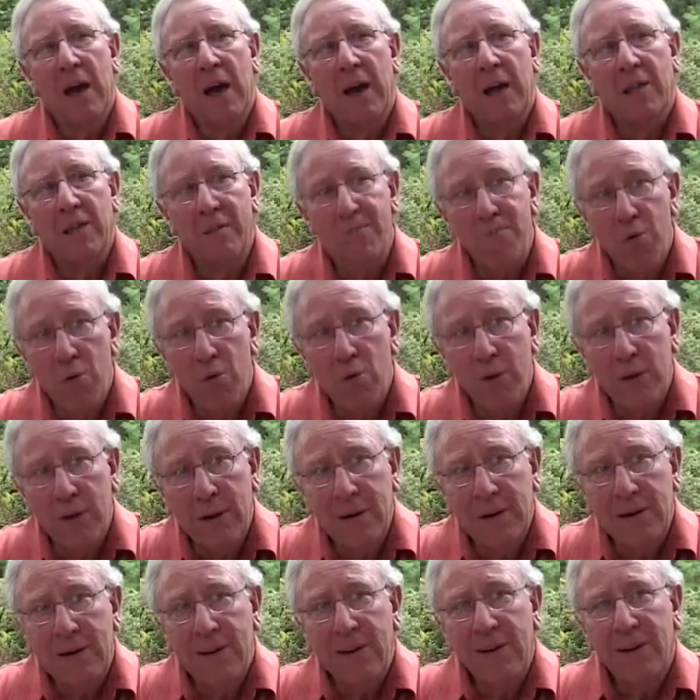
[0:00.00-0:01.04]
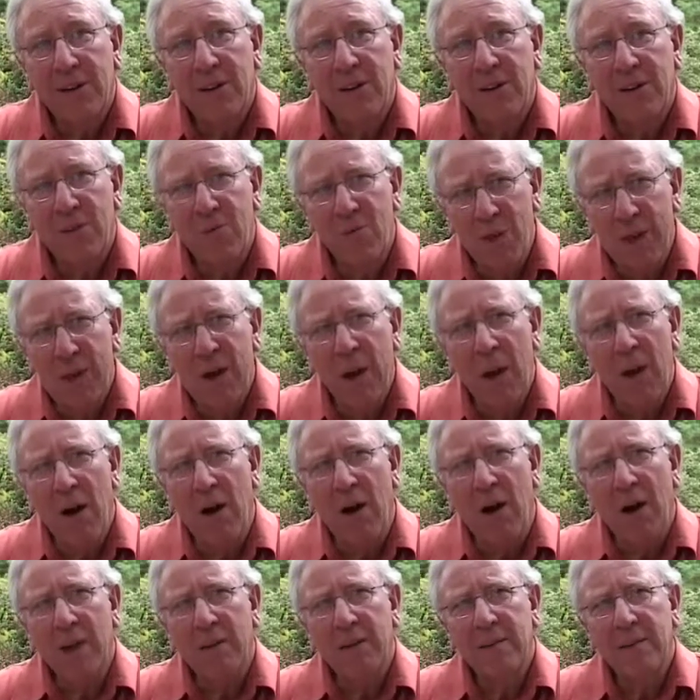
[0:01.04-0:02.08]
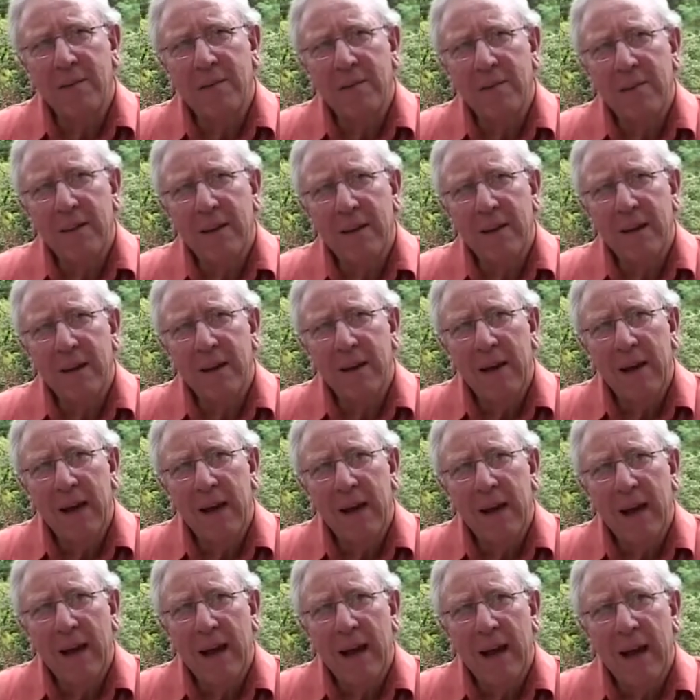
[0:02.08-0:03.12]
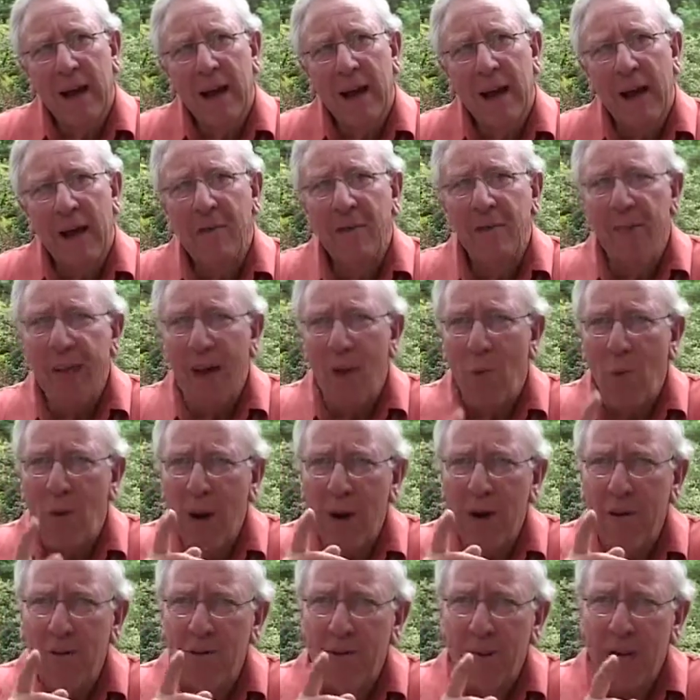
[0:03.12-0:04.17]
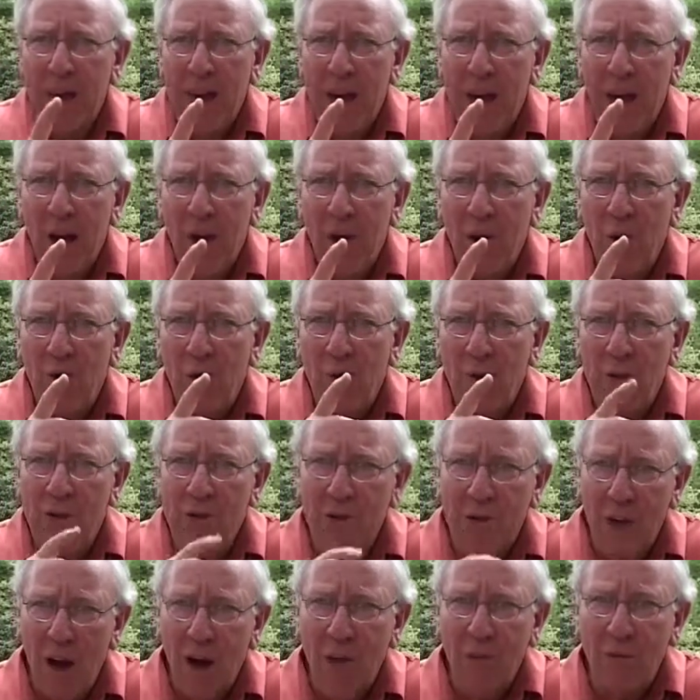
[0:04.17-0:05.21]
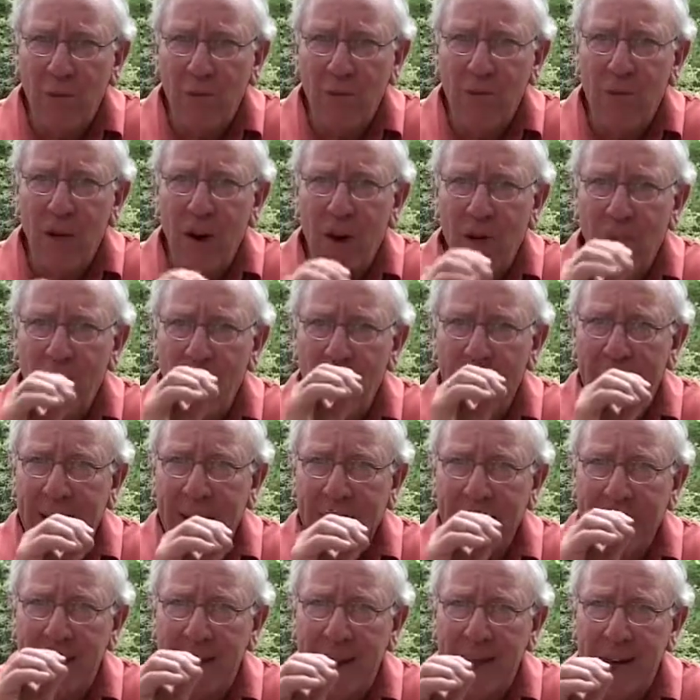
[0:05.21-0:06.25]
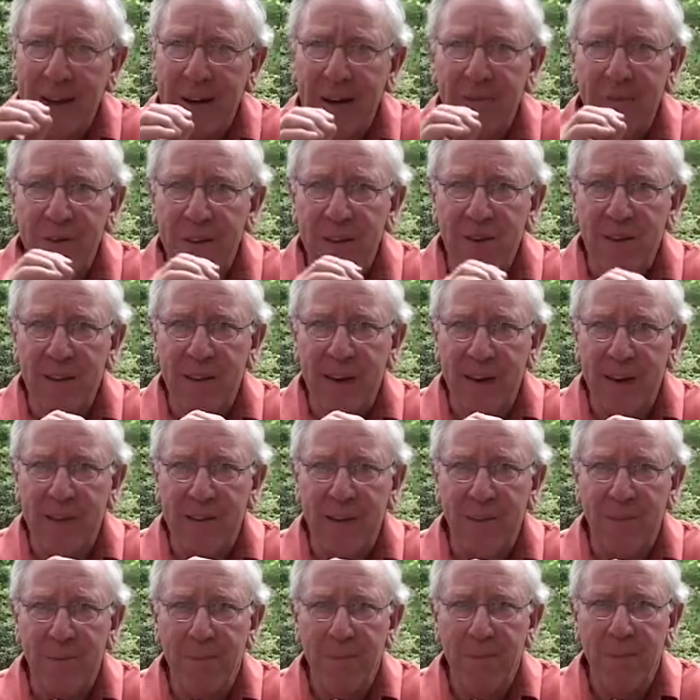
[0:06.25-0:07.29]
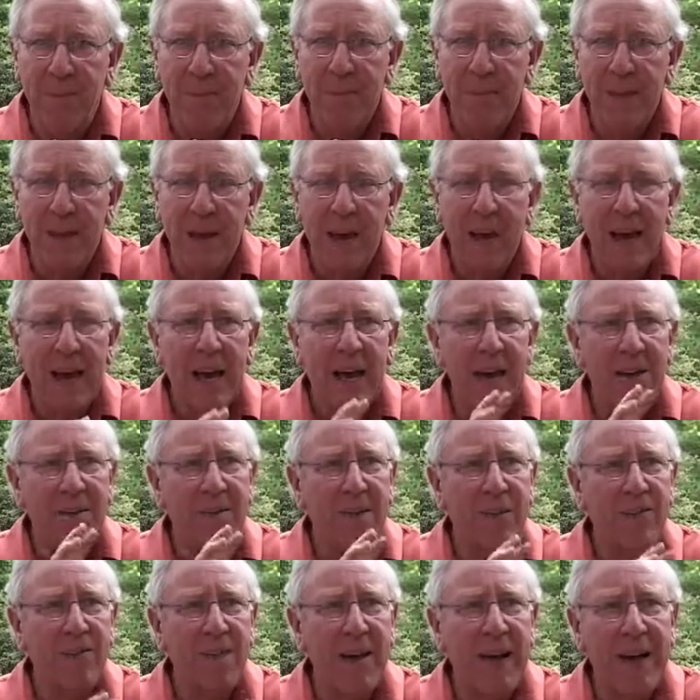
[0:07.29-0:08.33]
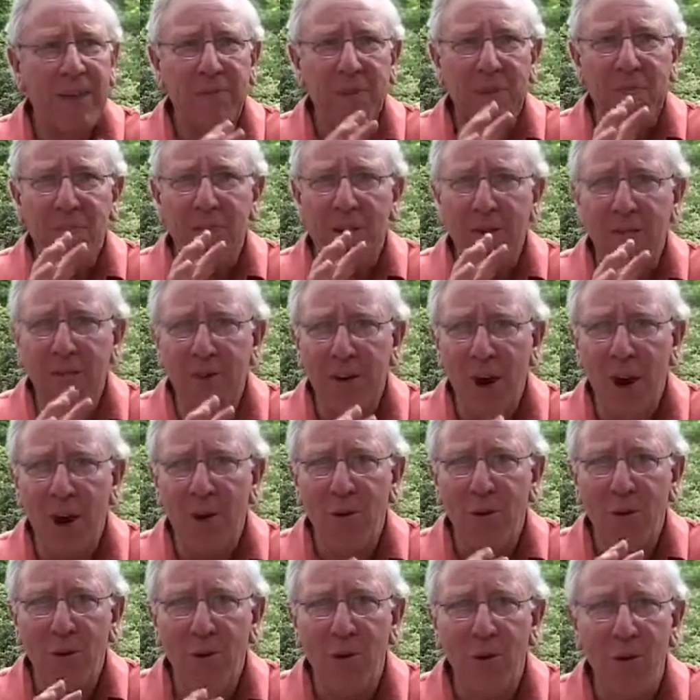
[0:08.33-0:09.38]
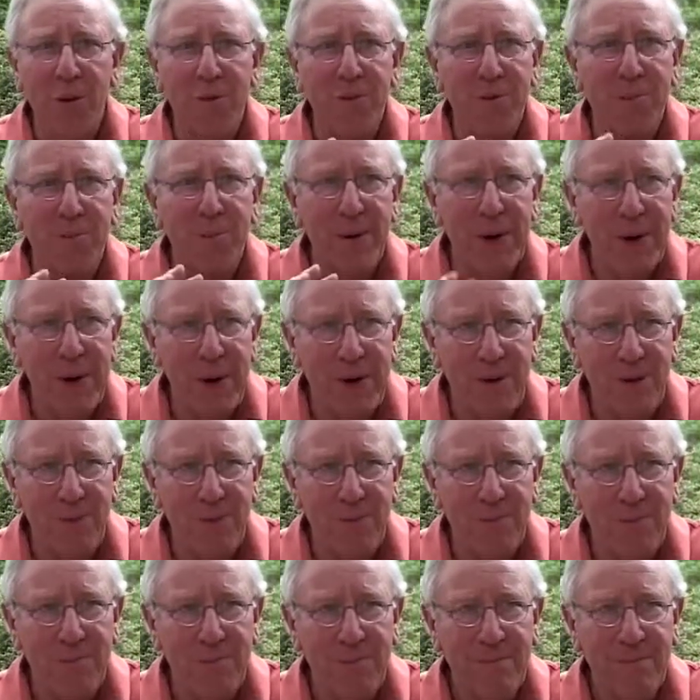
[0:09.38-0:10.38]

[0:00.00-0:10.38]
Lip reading: It's important to realise that one of the results of radical individualism is the fact that there's no court of appeal.